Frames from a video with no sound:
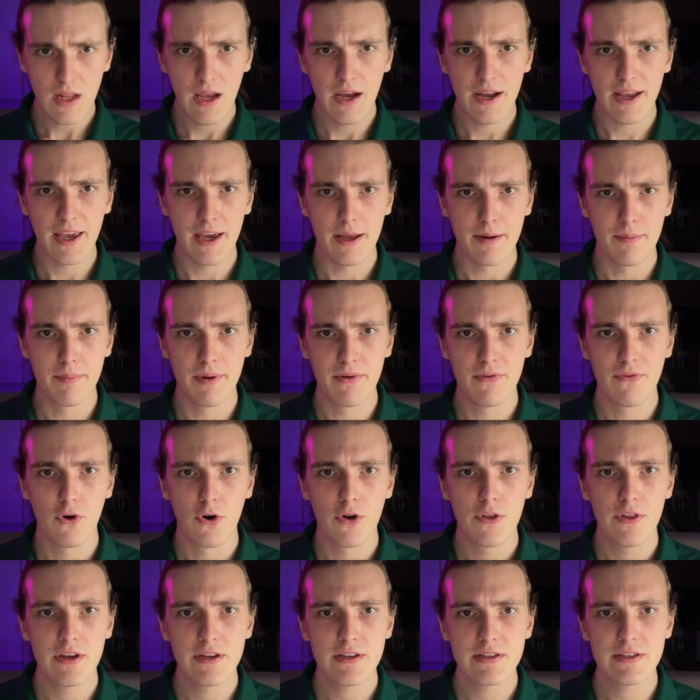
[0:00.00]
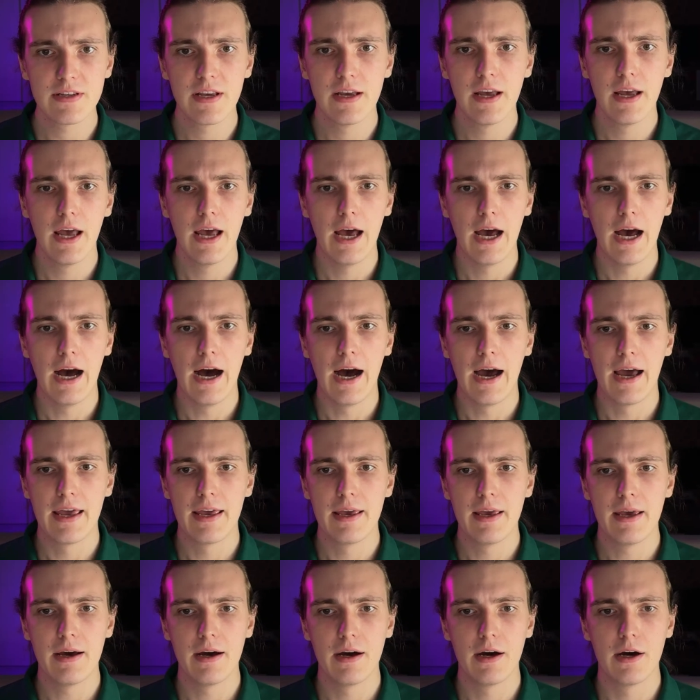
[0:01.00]
again, before this,
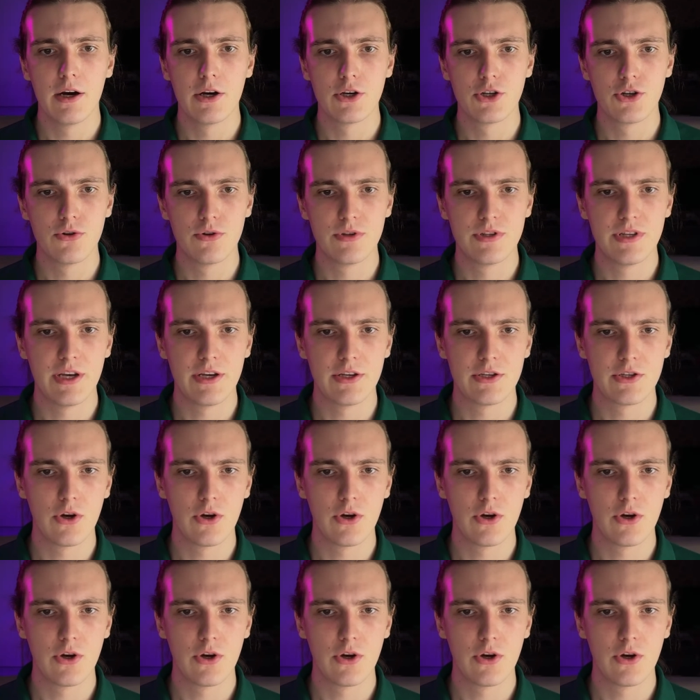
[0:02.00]
I should say,